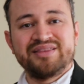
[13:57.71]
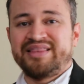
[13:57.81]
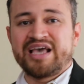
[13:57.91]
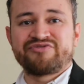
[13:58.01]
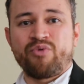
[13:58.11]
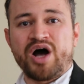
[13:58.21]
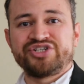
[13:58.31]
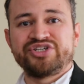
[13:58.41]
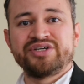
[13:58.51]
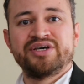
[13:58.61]
Thanks for
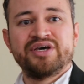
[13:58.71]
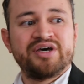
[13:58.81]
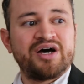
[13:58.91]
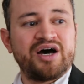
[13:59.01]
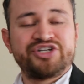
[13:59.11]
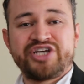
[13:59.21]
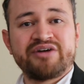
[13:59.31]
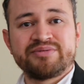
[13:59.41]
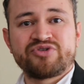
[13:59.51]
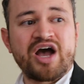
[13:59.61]
watching. Share
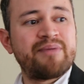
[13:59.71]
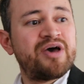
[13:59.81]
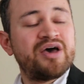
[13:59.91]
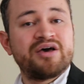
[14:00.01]
and subscribe.